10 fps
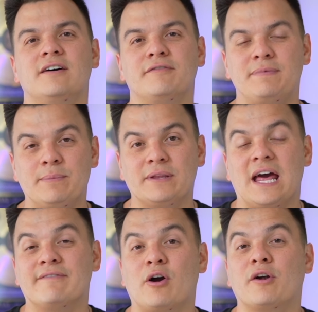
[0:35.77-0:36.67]
of people that
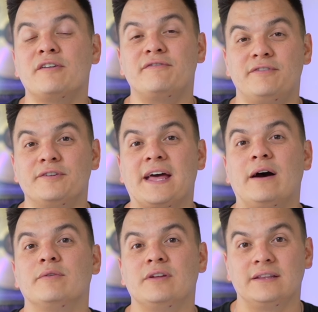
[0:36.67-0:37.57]
have already filled
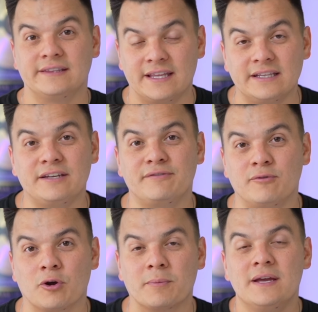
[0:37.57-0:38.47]
out the lead
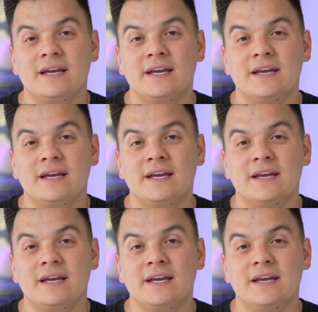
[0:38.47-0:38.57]
form.